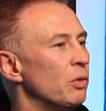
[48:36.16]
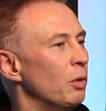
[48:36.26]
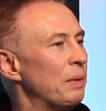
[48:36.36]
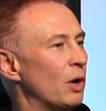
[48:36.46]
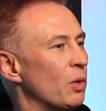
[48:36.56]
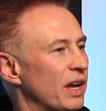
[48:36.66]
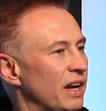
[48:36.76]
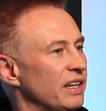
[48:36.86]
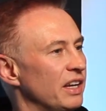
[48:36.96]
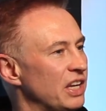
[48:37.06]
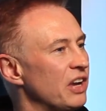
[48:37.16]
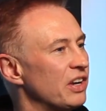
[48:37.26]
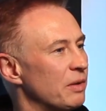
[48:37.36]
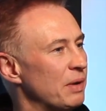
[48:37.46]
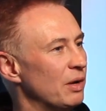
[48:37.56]
will be okay. A year
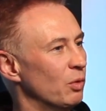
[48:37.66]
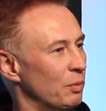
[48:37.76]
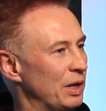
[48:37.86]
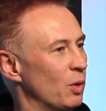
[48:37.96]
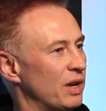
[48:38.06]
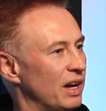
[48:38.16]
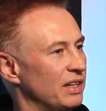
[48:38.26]
and a bit will be okay.